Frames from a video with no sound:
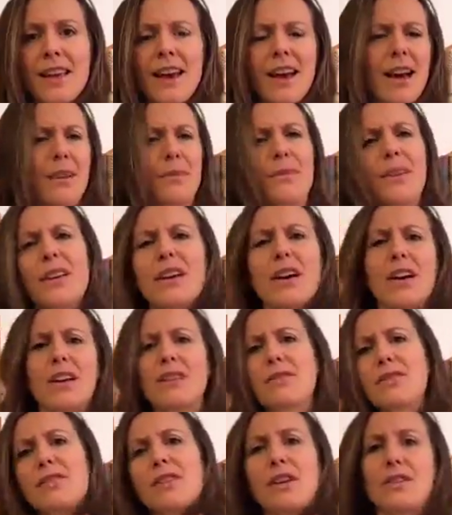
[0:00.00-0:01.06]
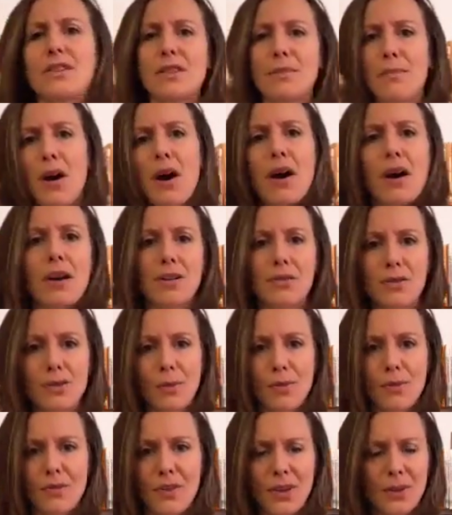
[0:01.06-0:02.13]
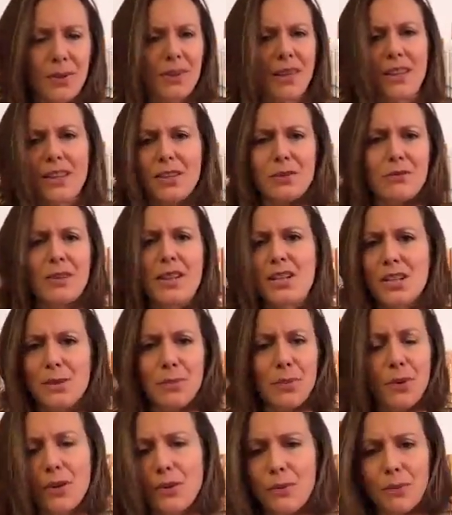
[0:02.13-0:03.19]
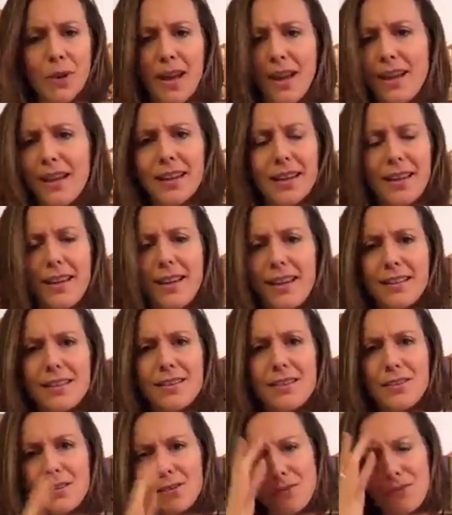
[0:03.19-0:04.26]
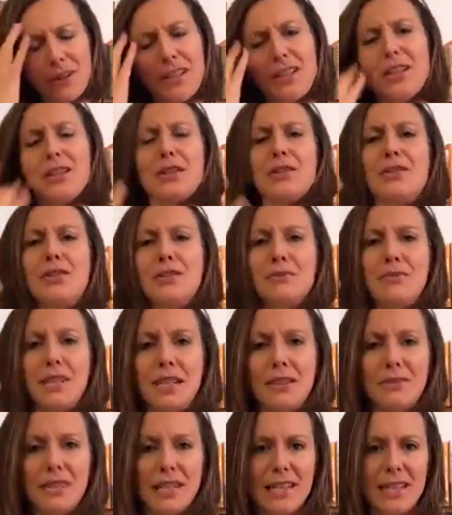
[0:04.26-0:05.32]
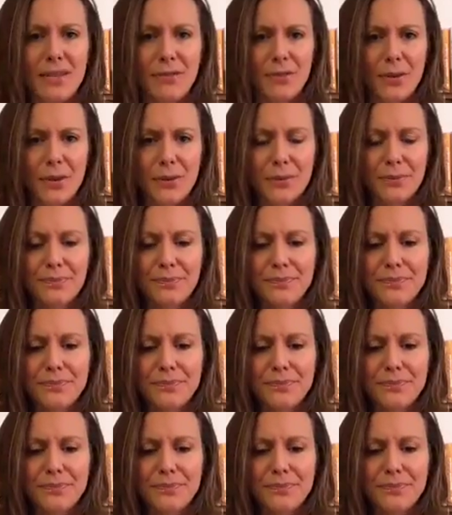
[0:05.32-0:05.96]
that kind of start to pile on top of you, and then you reach a point where it's just really huge and really, really difficult.